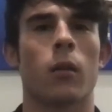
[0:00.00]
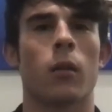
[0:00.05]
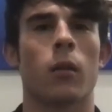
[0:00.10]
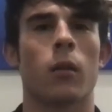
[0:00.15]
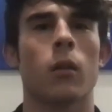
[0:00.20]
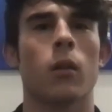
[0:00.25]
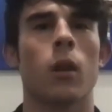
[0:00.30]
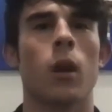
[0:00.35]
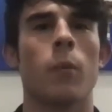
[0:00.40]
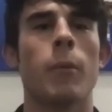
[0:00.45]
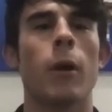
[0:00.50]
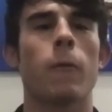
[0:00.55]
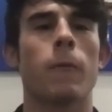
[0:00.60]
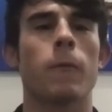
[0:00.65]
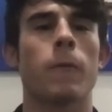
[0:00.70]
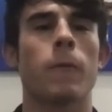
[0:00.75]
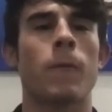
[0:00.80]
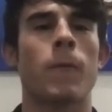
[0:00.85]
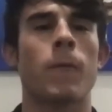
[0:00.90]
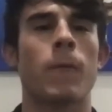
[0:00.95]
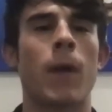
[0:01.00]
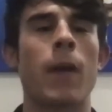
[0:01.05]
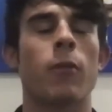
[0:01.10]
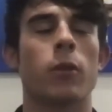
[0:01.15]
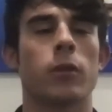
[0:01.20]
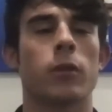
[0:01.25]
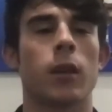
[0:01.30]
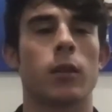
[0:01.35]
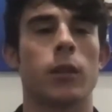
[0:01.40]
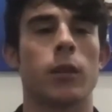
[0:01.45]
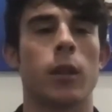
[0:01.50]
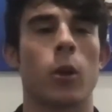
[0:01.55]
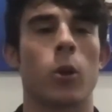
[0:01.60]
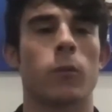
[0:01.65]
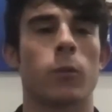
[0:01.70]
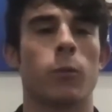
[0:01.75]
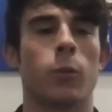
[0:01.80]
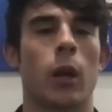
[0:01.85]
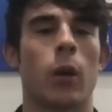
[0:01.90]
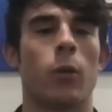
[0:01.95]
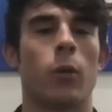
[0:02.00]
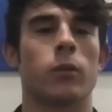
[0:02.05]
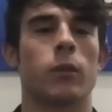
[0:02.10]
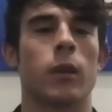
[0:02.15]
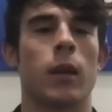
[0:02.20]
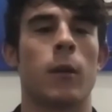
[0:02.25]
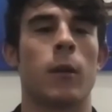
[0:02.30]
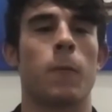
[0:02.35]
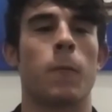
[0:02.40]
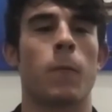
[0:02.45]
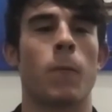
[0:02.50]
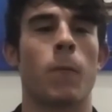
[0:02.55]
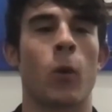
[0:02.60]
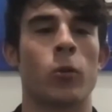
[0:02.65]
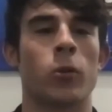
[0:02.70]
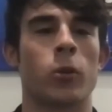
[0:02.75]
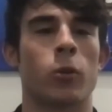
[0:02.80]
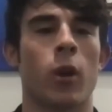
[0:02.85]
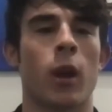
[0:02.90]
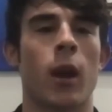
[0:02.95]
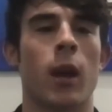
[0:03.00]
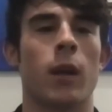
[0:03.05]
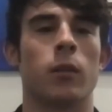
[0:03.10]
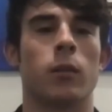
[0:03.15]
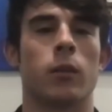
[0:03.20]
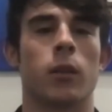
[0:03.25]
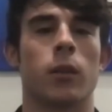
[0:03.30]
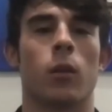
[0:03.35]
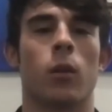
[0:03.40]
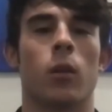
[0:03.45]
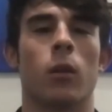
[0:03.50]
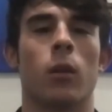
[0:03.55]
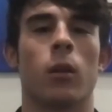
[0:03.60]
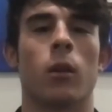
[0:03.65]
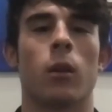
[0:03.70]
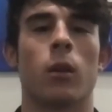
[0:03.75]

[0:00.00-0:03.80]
about five or six years from when I was in first grade until